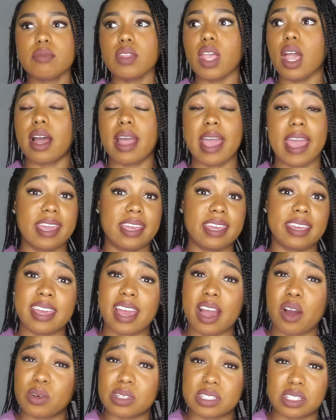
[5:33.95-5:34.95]
Hanging
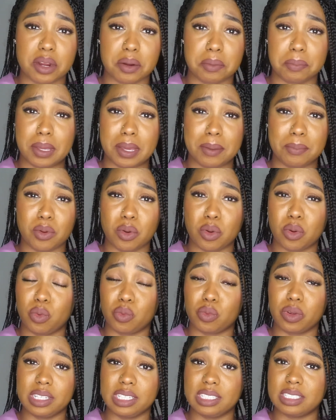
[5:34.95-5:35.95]
out with certain people who
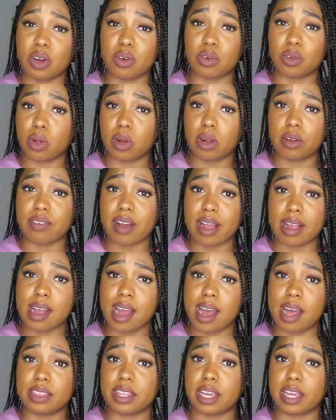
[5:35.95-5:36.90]
really don't glorify God.